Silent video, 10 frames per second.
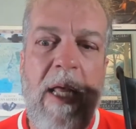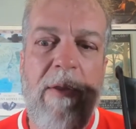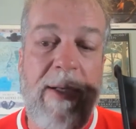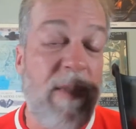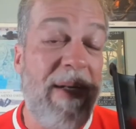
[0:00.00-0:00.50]

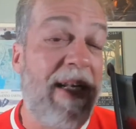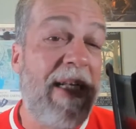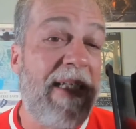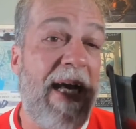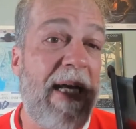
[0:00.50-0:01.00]
There hasn't been an
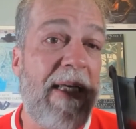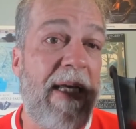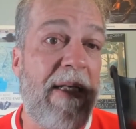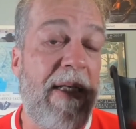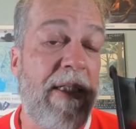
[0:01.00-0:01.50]
attack
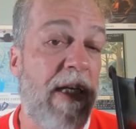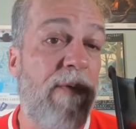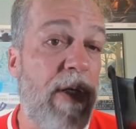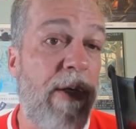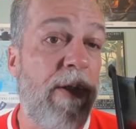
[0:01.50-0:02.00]
in
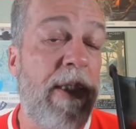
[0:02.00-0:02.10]
several years